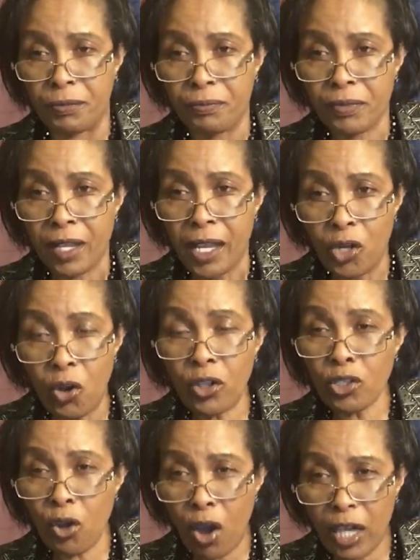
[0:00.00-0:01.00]
Not
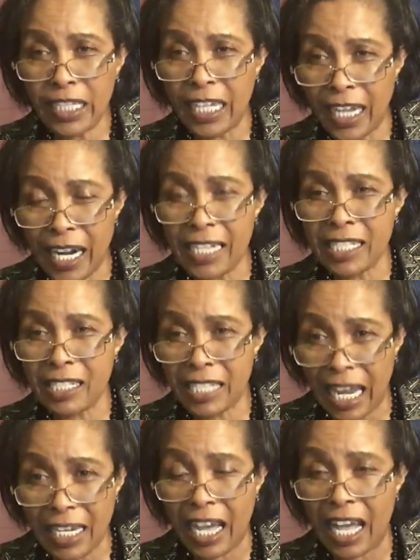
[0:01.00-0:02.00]
all the rain that
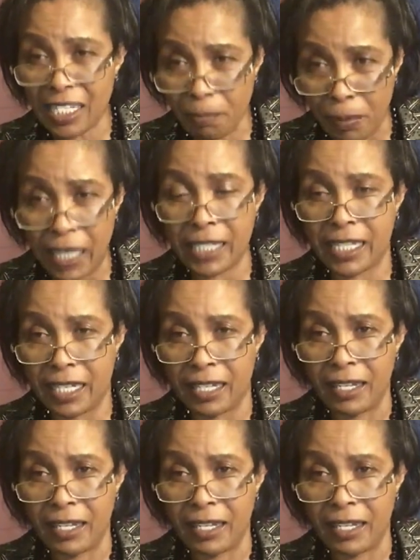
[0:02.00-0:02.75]
has blessing.